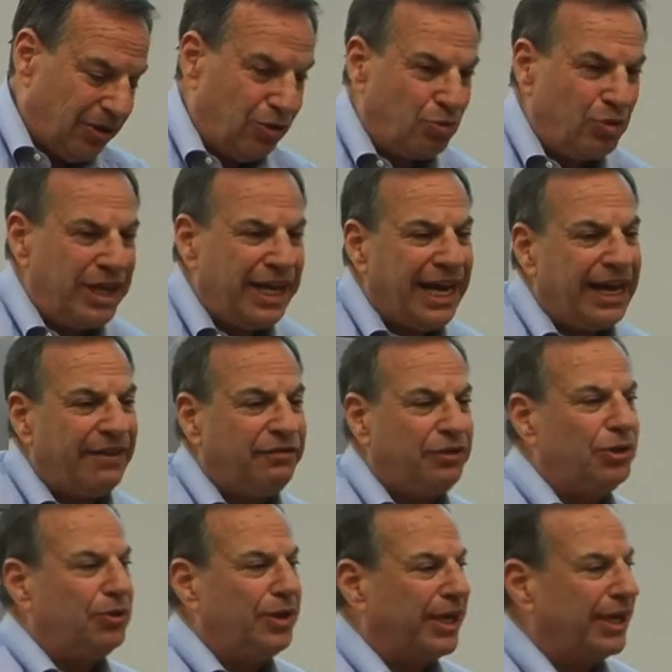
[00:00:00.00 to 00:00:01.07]
We have
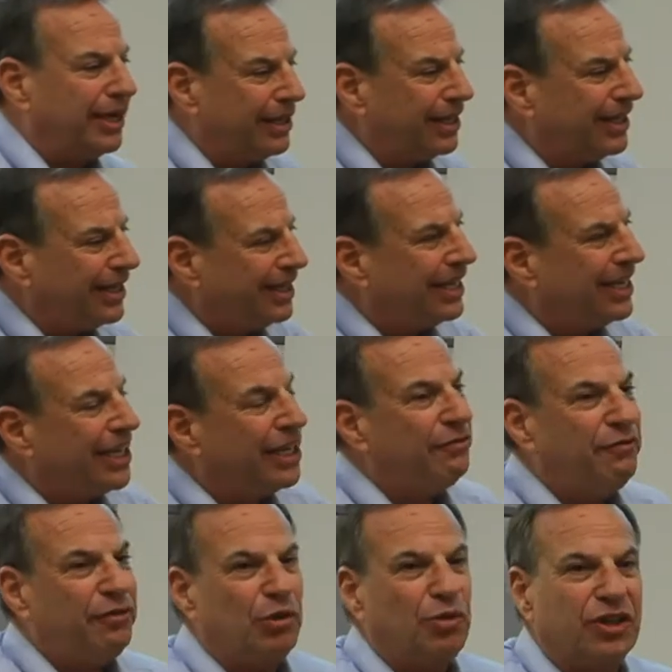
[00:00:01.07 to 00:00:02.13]
to
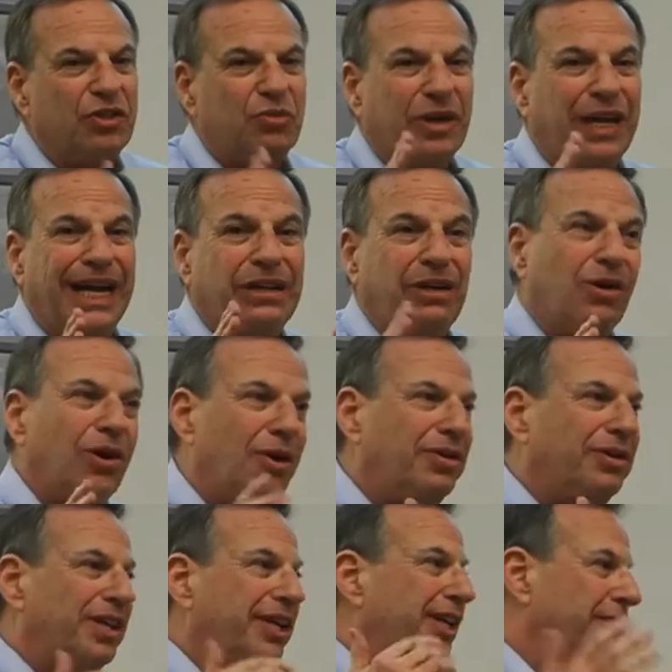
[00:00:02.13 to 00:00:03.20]
influence what I
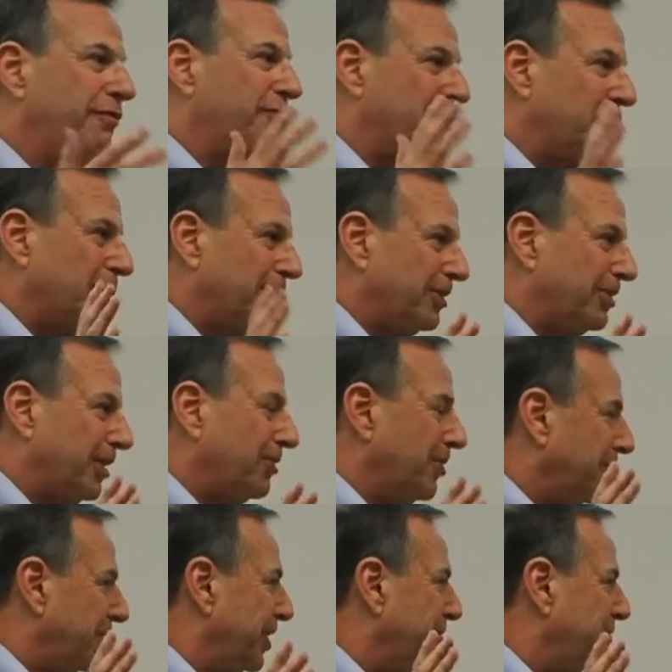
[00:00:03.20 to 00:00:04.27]
call the infrastructure. I'll
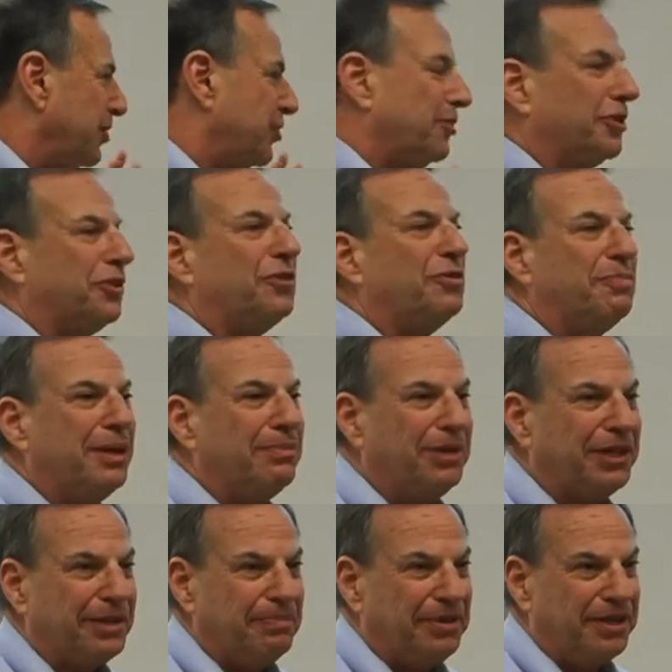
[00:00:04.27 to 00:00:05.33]
call it the infrastructure of
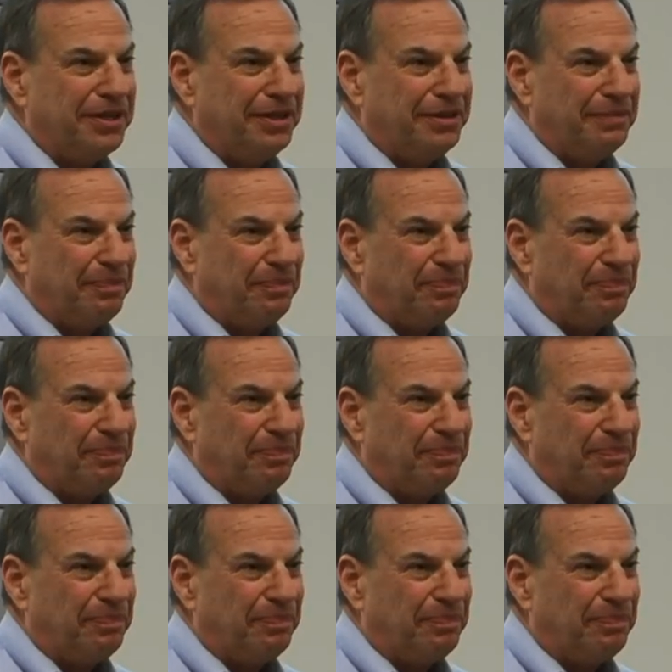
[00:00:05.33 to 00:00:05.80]
public opinion.